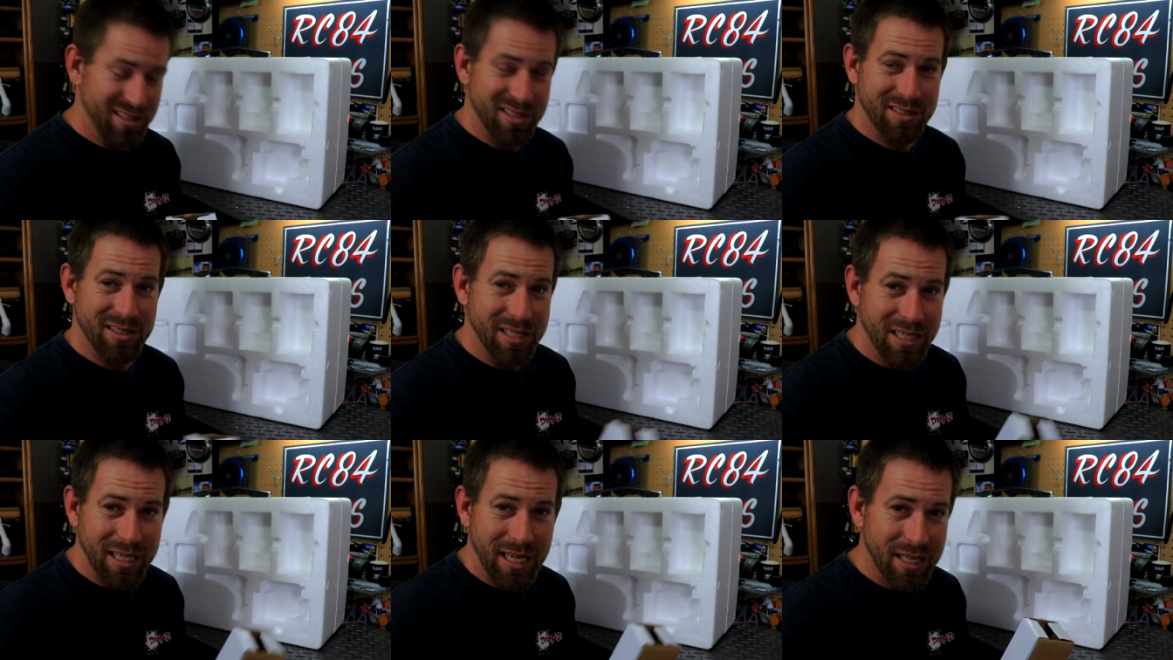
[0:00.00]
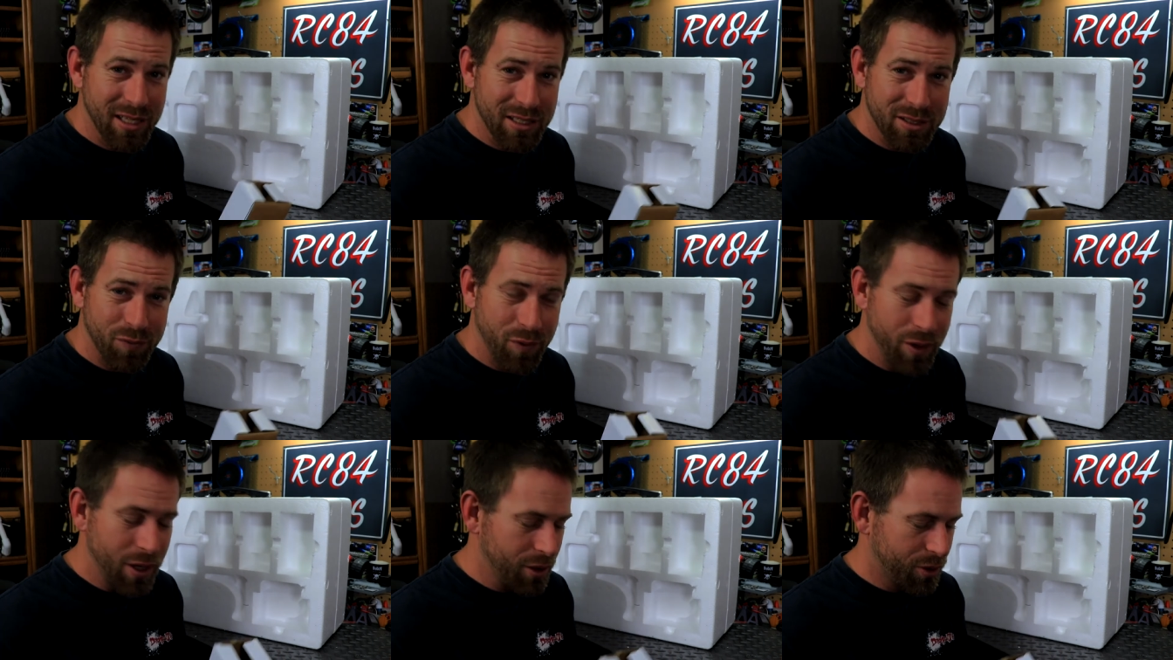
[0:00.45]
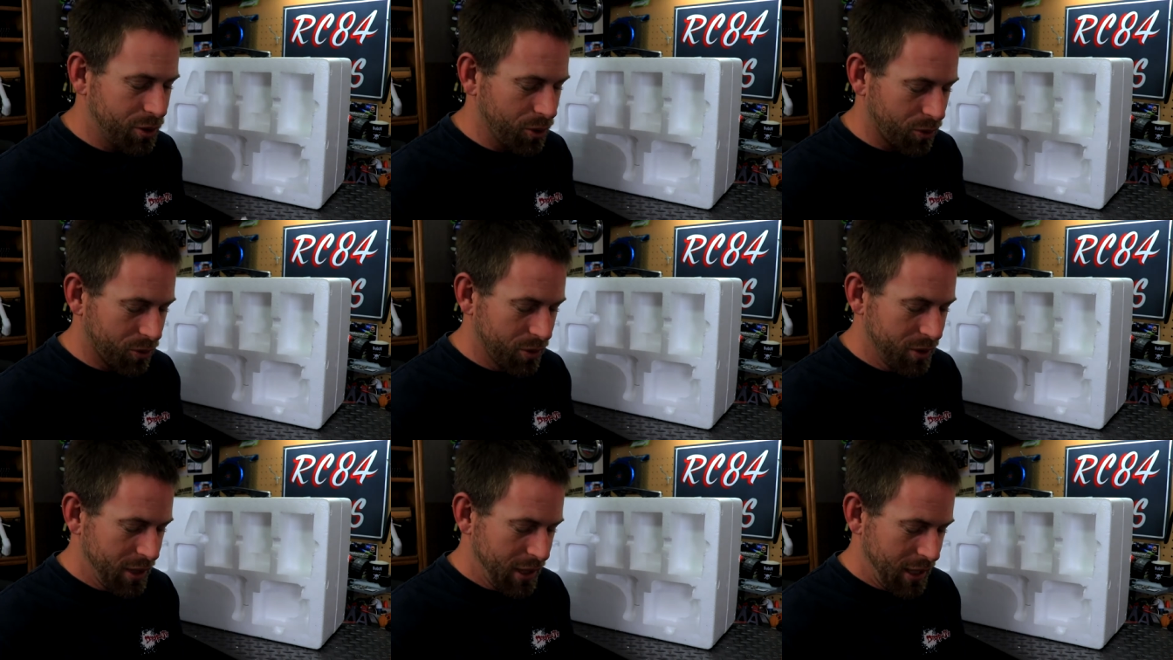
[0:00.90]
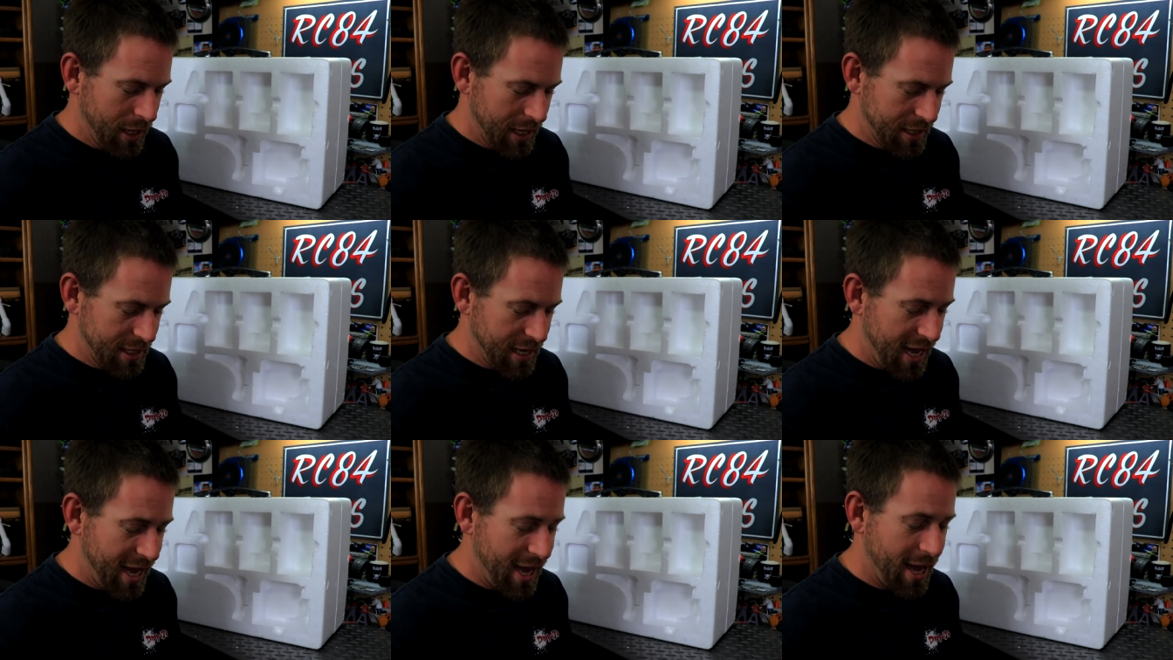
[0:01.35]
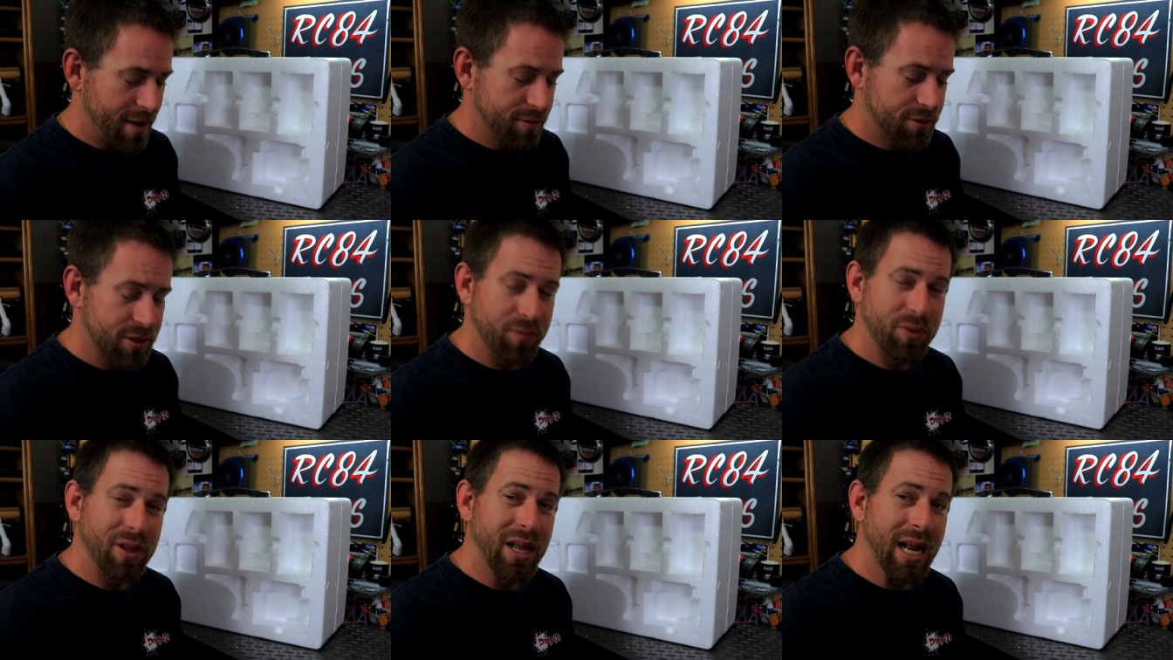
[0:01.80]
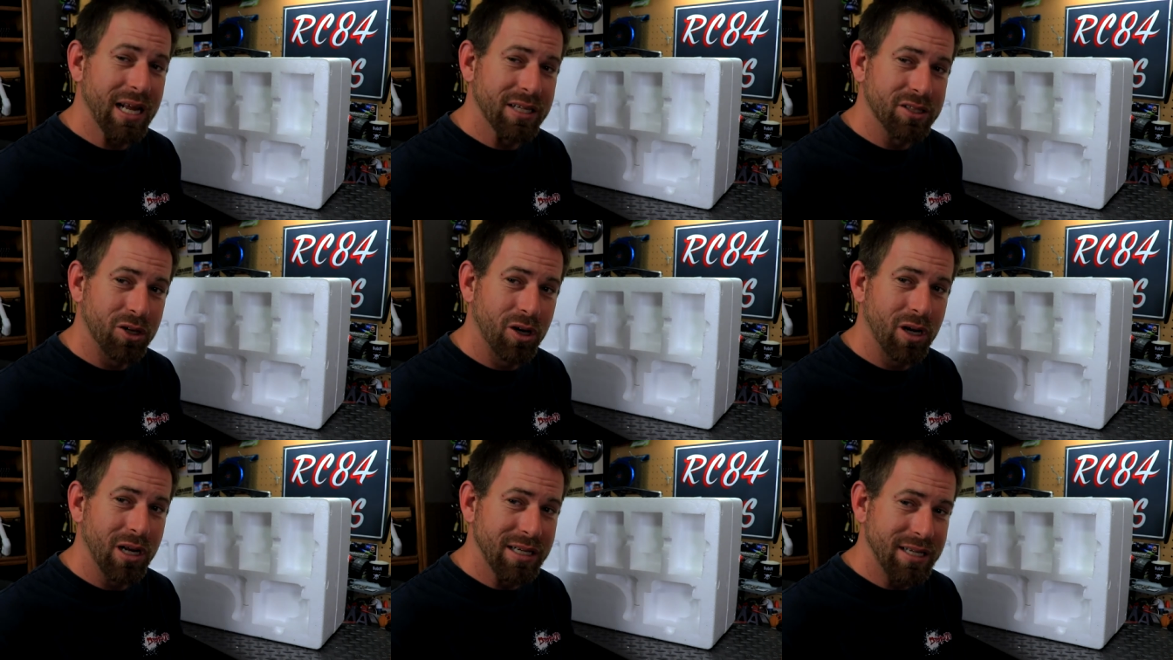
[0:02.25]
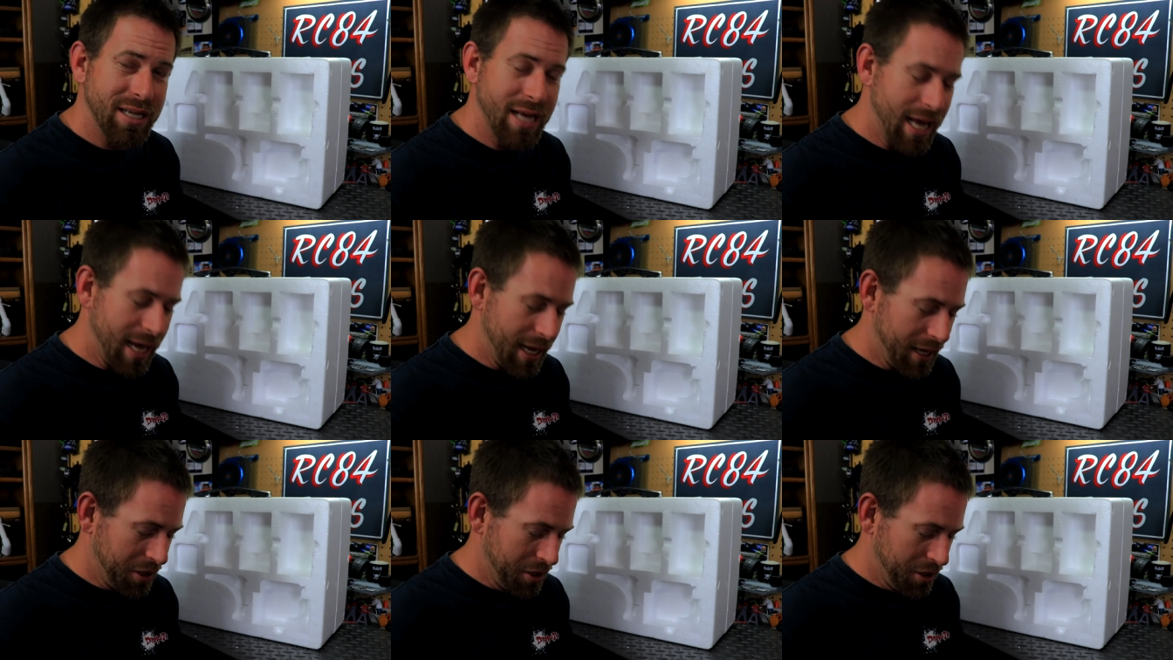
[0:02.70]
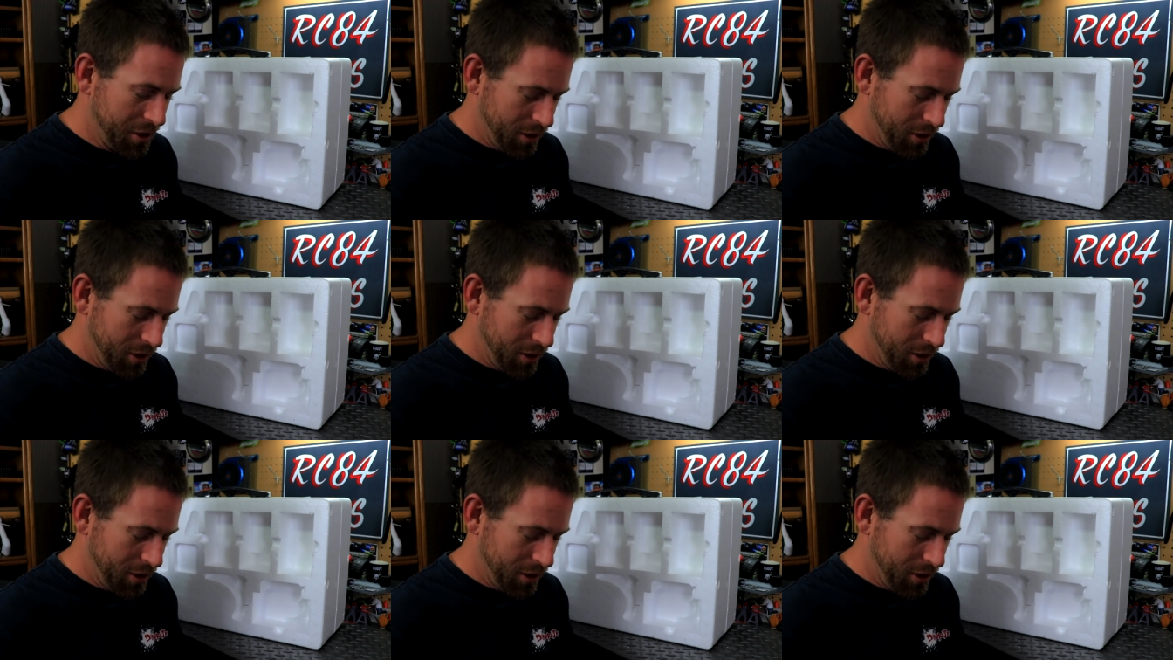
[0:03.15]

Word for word: to get this vehicle and to have something that's going to dig.